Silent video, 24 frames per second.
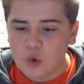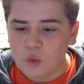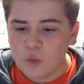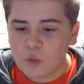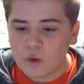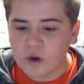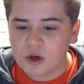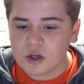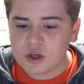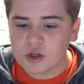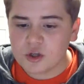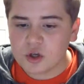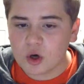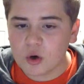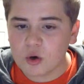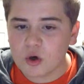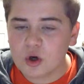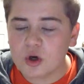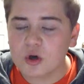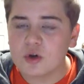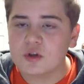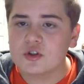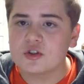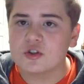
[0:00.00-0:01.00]
where you
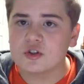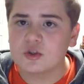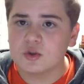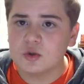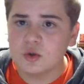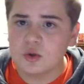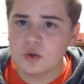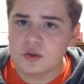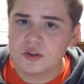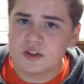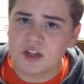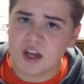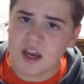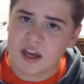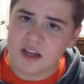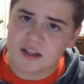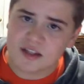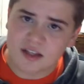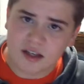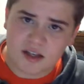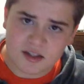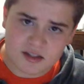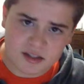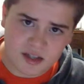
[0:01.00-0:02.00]
don't go to school
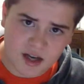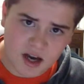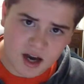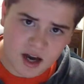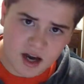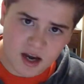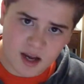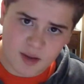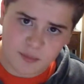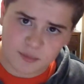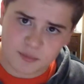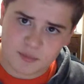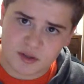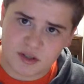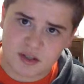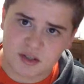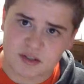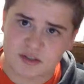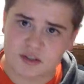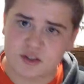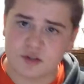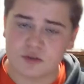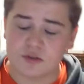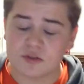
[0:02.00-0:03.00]
days at a time
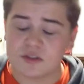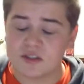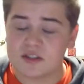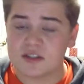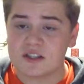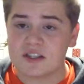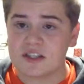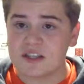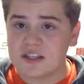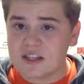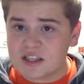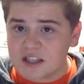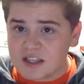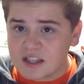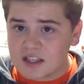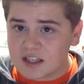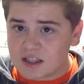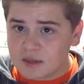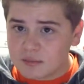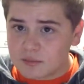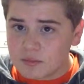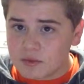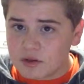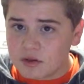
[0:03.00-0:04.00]
because your
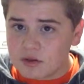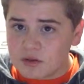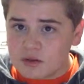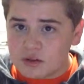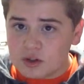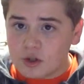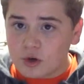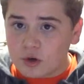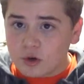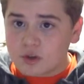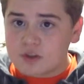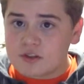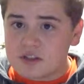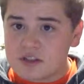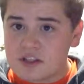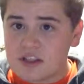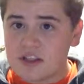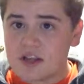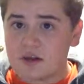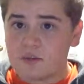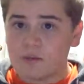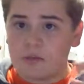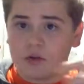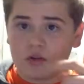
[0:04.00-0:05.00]
team
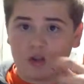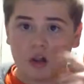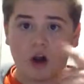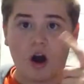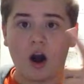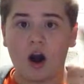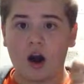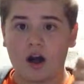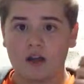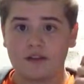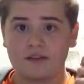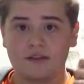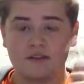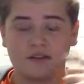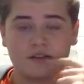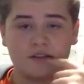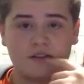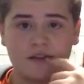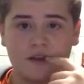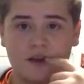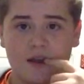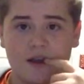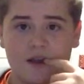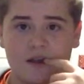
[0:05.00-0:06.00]

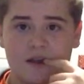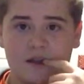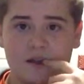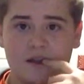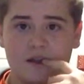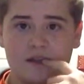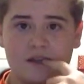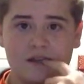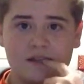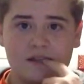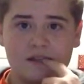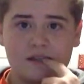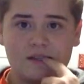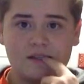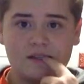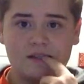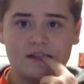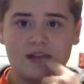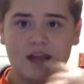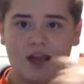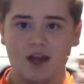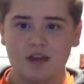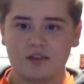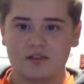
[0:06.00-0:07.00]
lost,
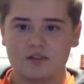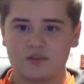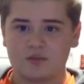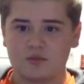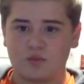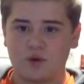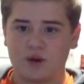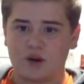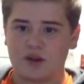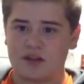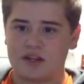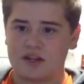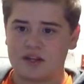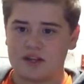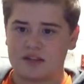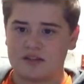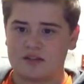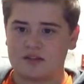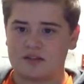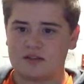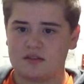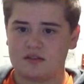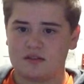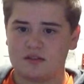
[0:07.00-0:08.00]
that's where it
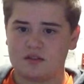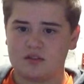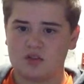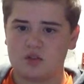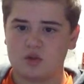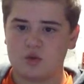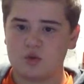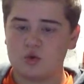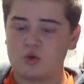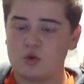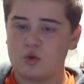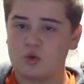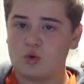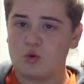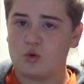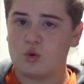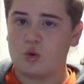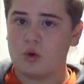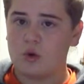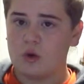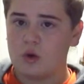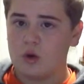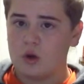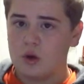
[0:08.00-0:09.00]
gets
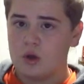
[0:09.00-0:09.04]
too